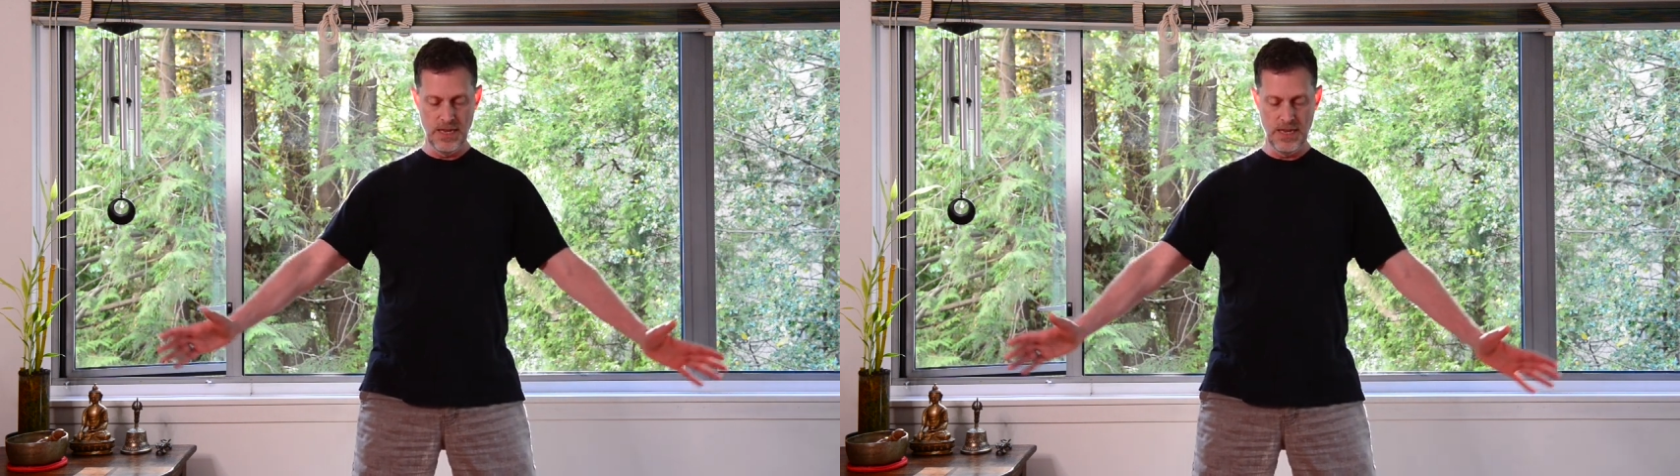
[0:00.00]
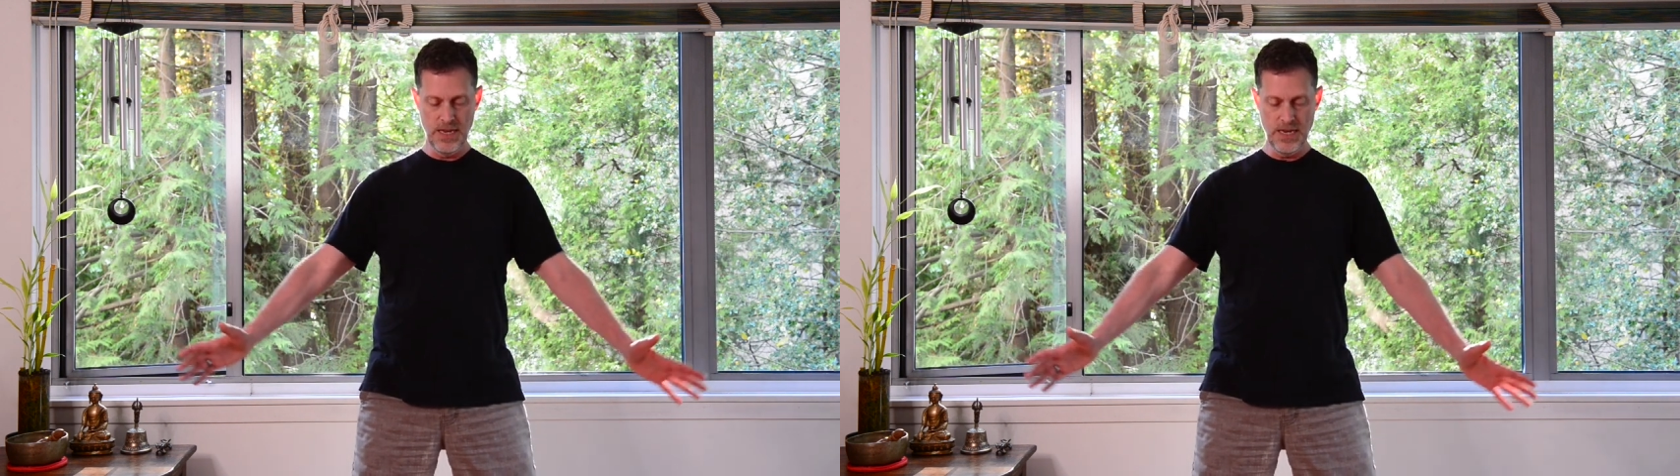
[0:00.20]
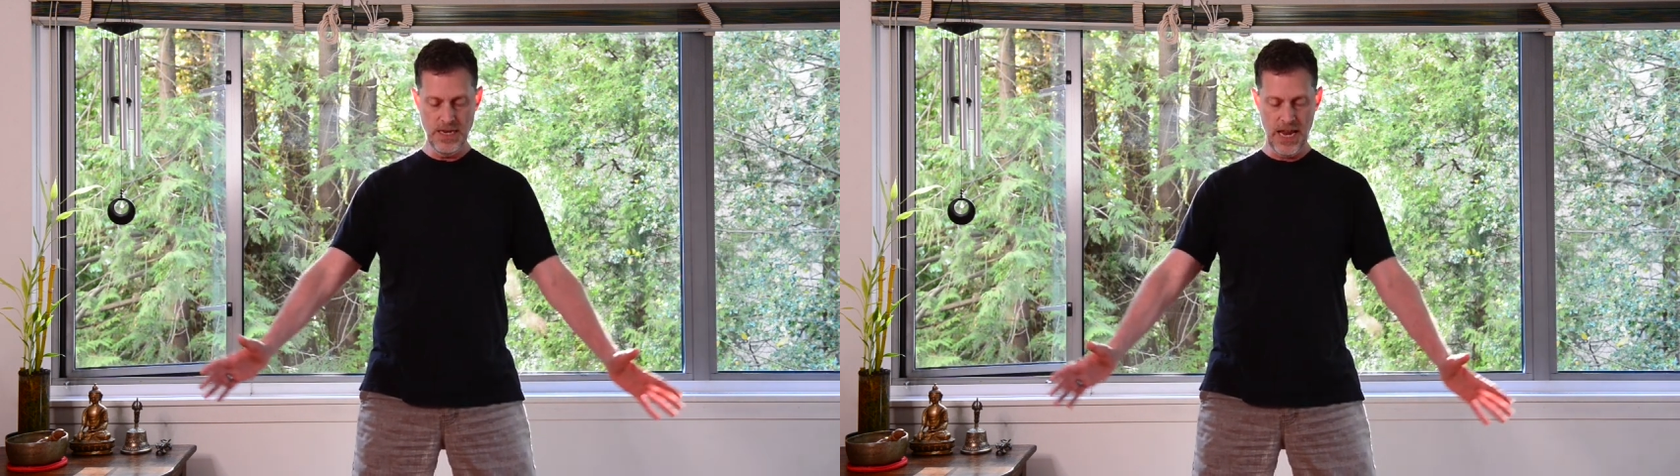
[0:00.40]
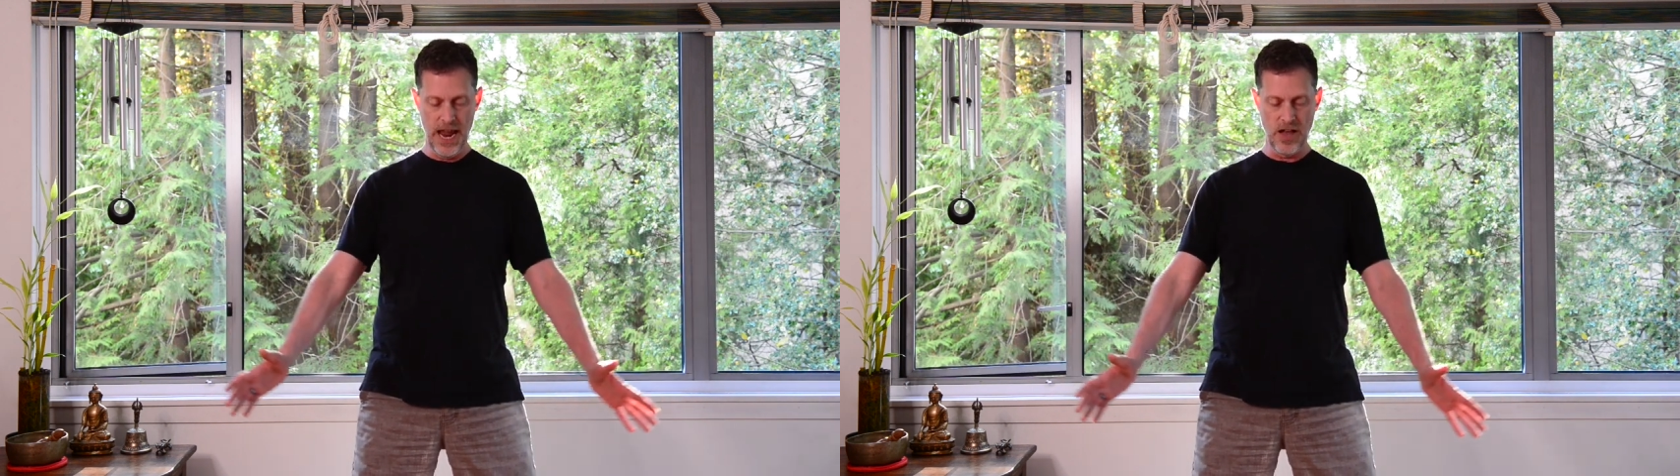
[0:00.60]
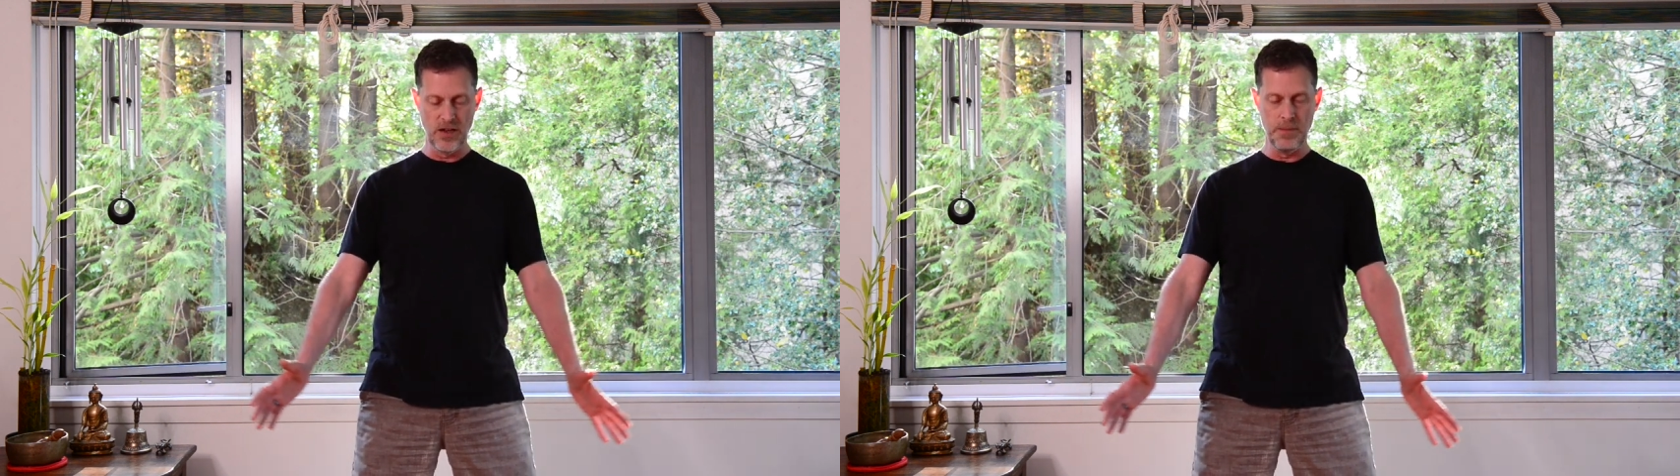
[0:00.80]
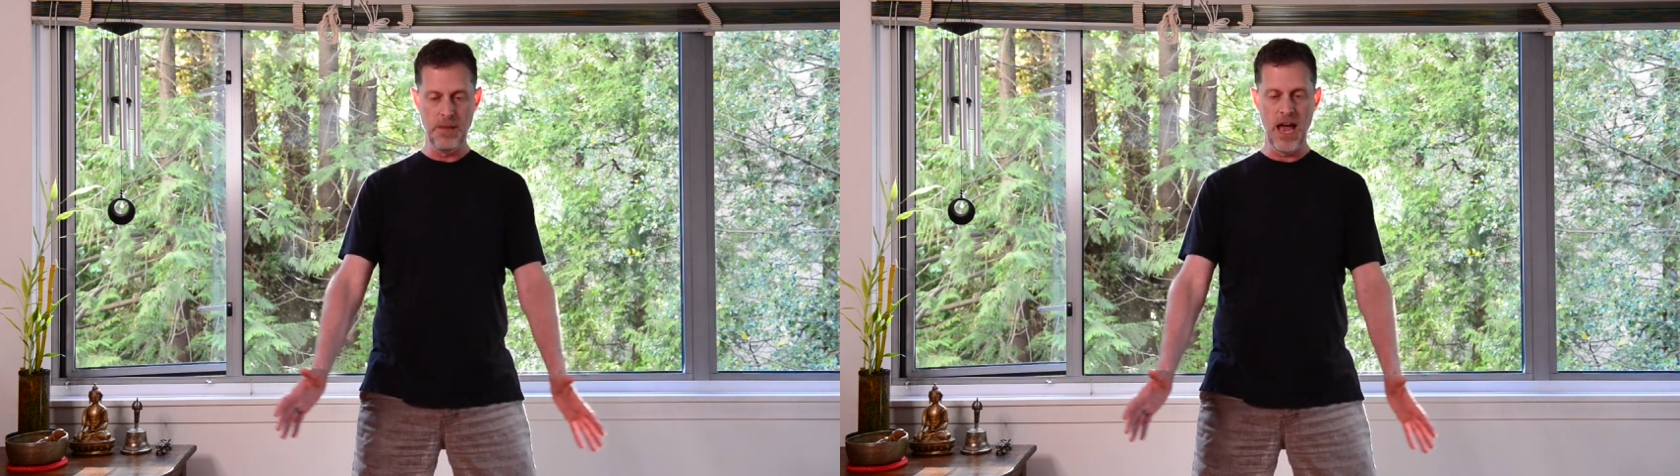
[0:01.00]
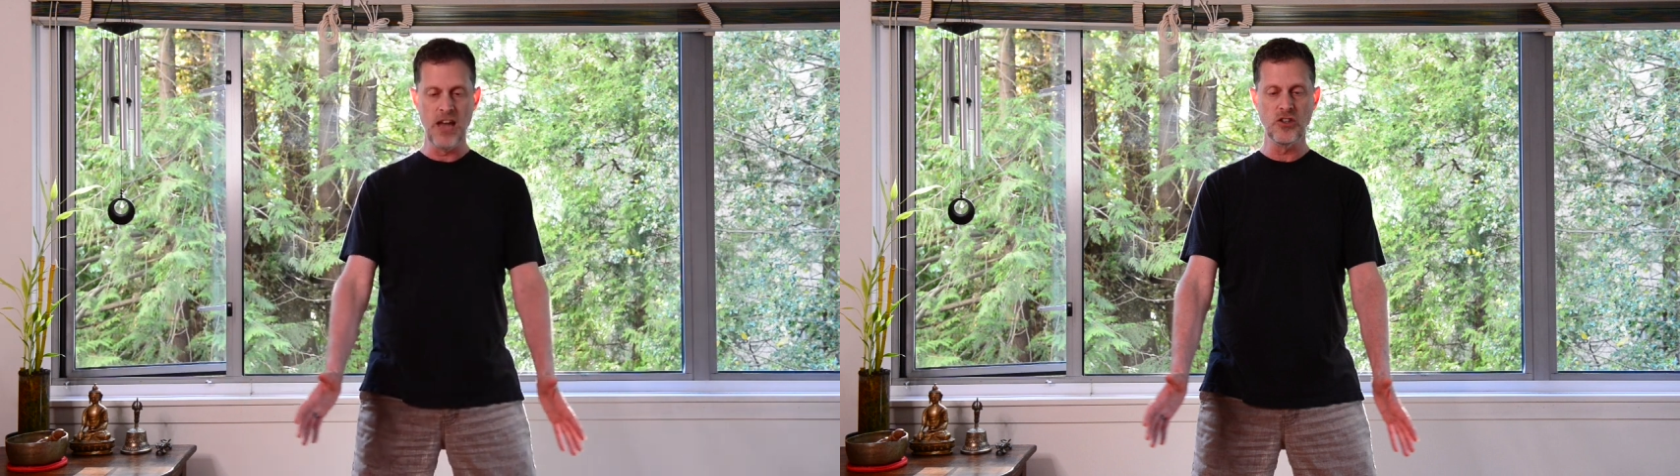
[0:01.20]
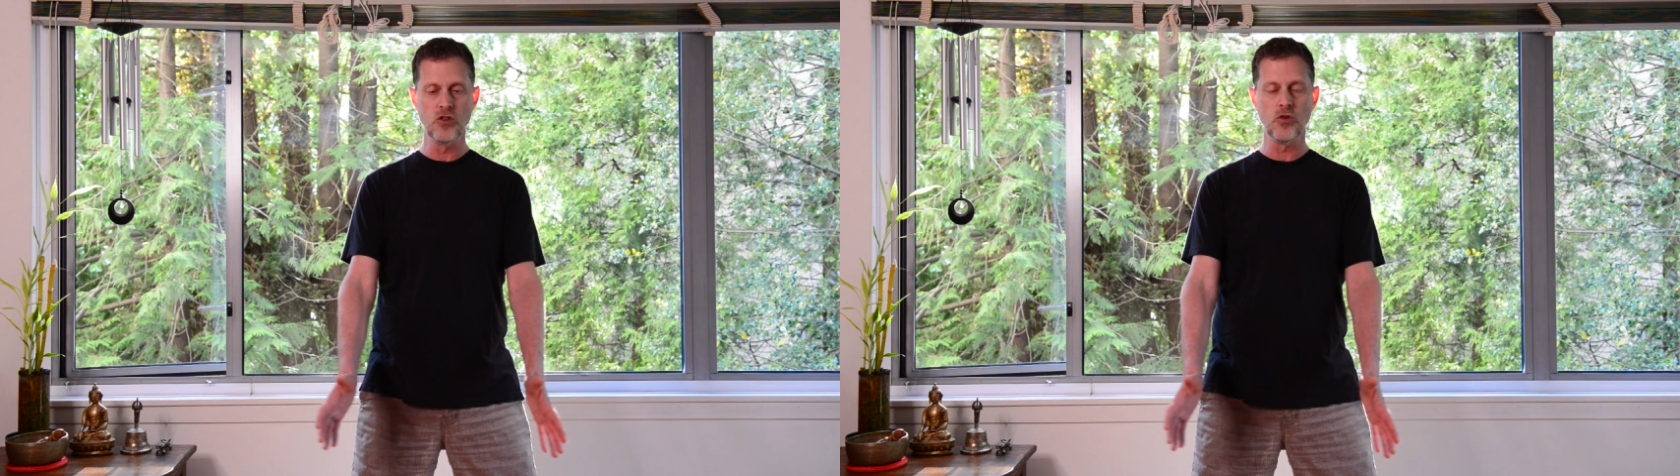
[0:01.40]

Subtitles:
inhale and imagine